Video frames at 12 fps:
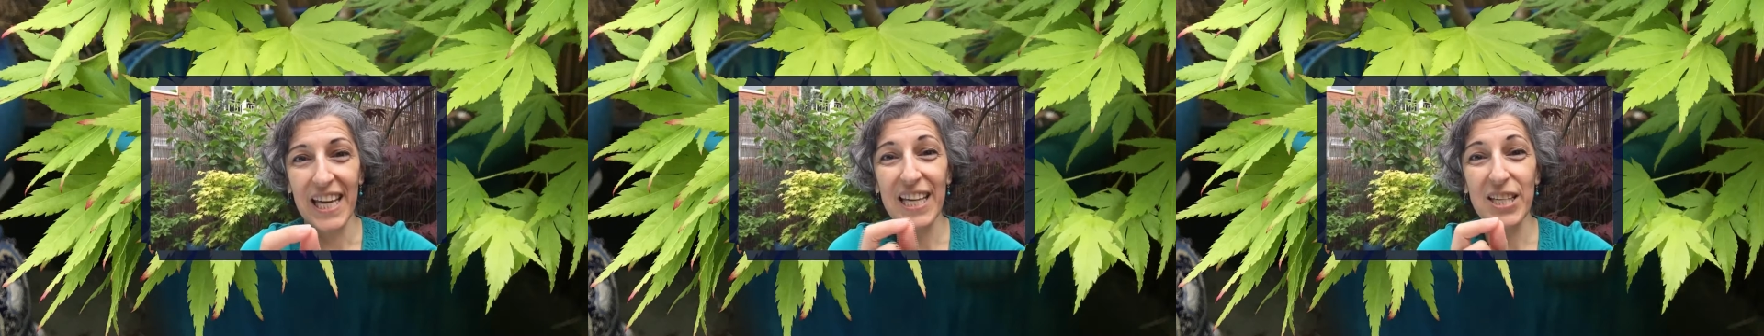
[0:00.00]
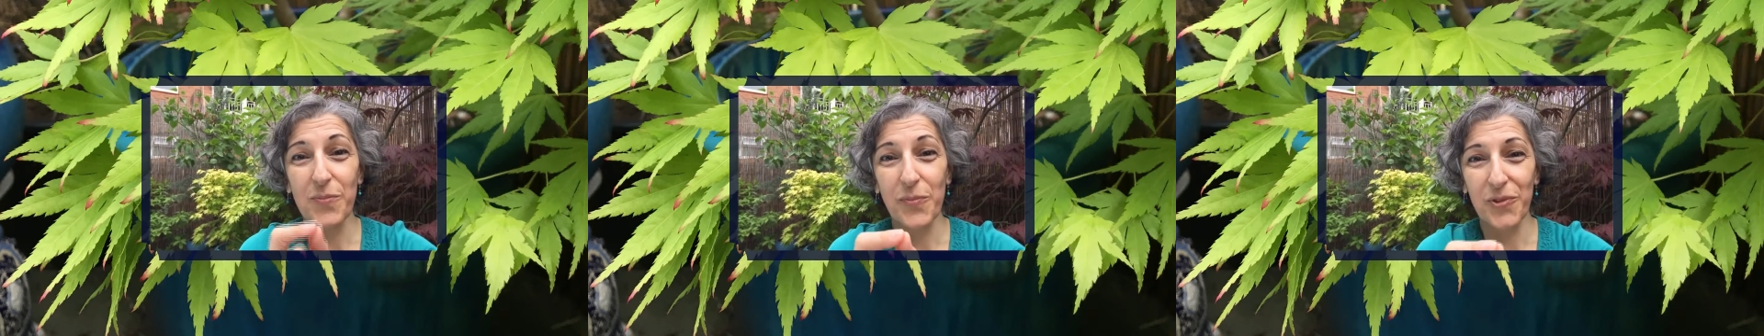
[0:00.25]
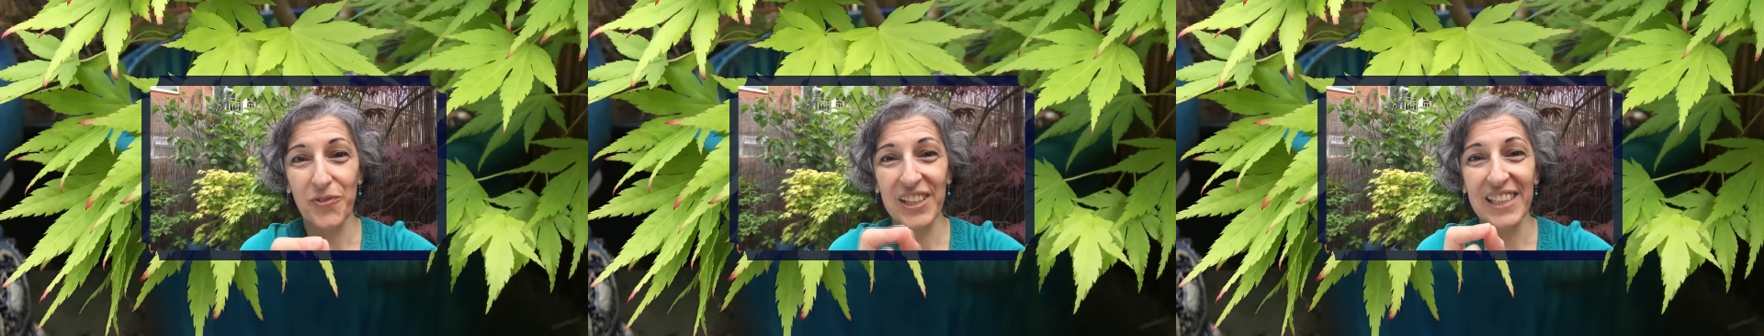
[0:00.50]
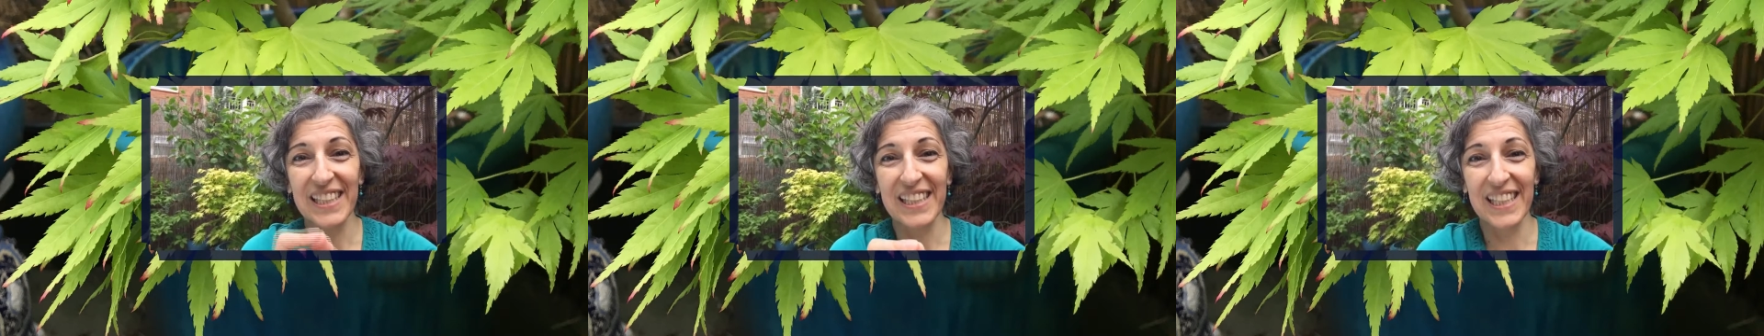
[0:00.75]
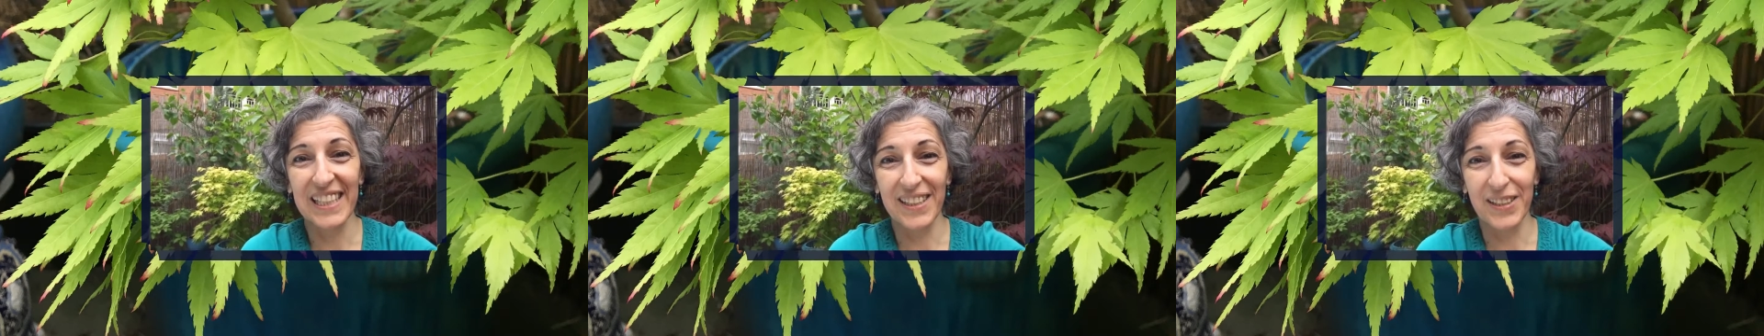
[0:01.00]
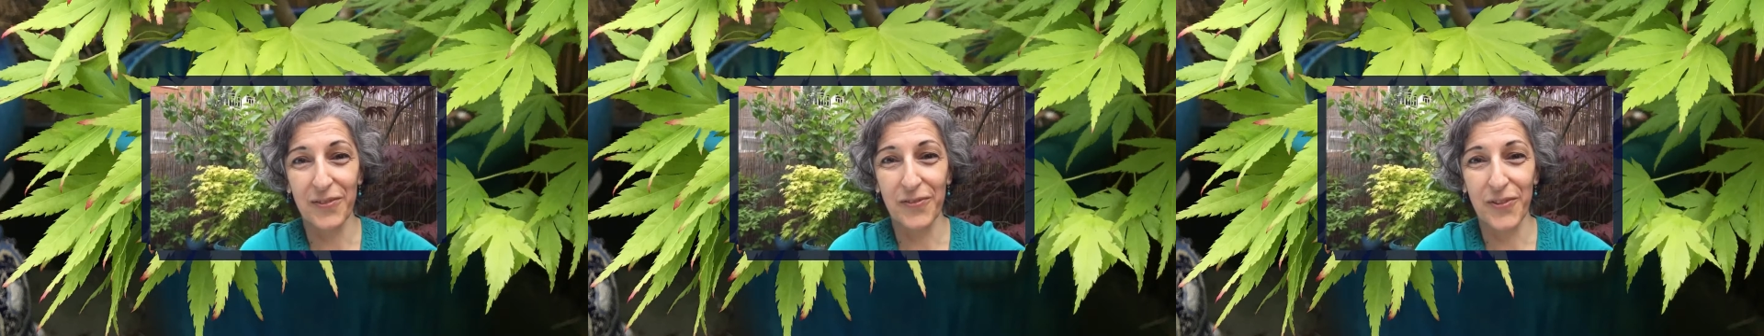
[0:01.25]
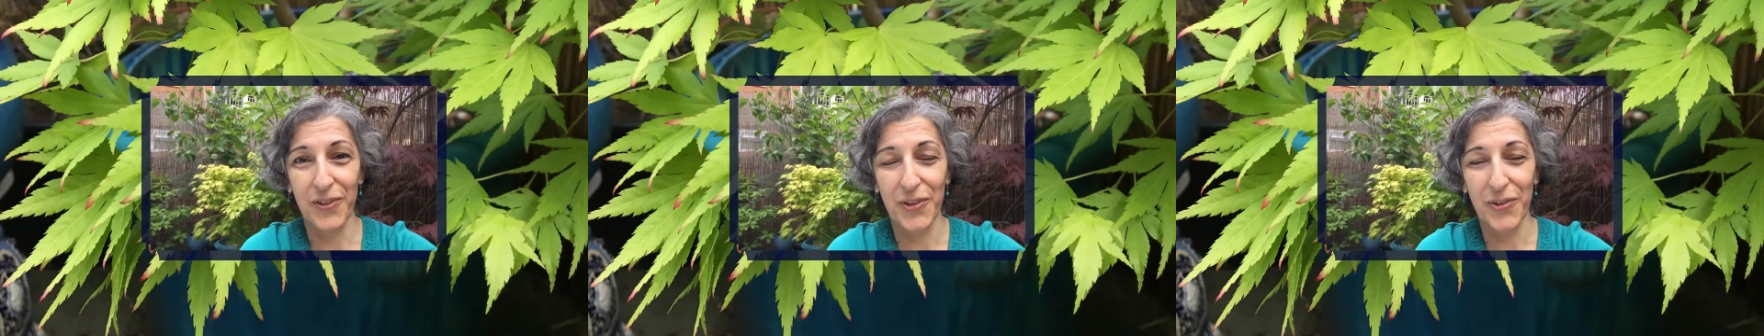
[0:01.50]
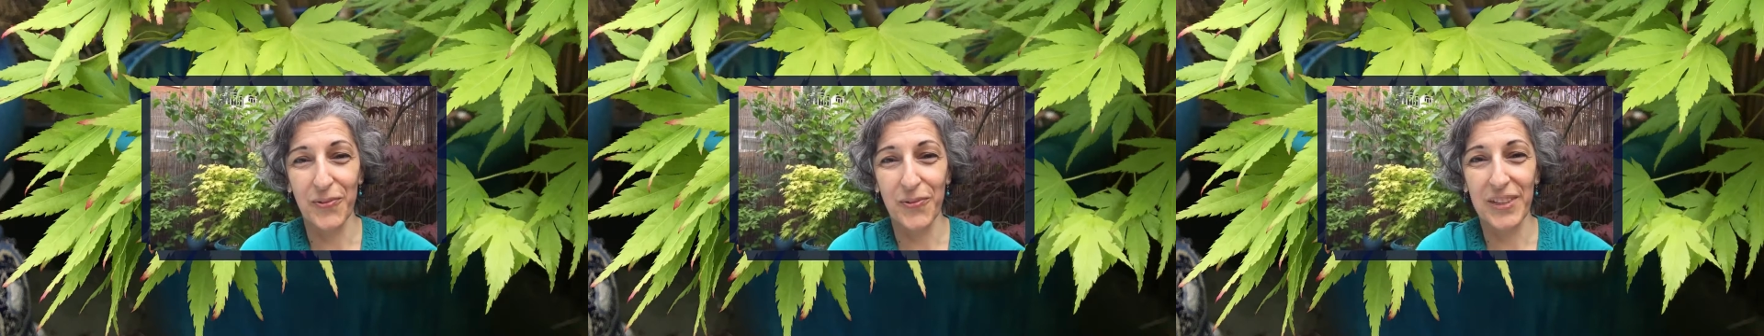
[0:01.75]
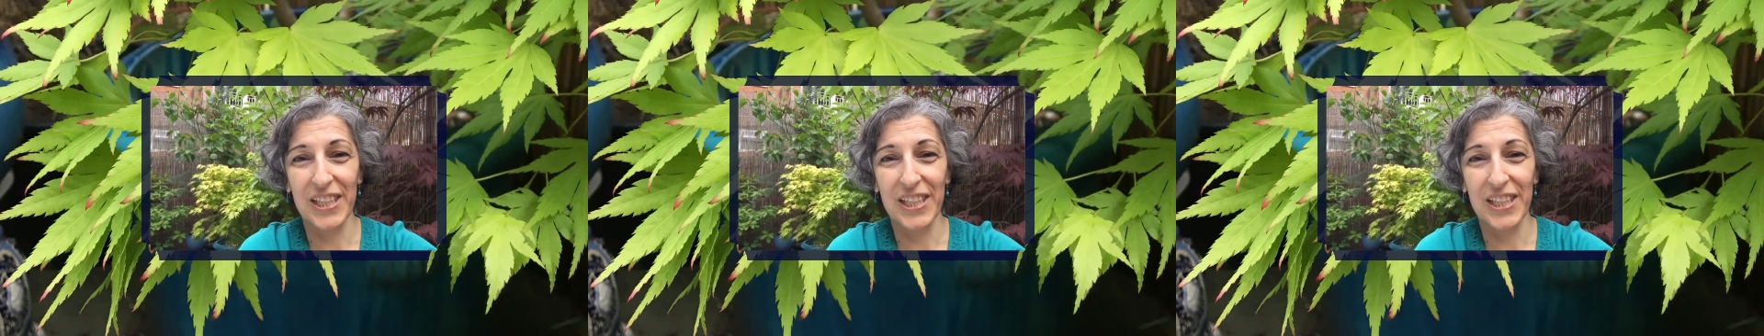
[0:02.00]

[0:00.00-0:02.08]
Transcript: is moving the needle for you,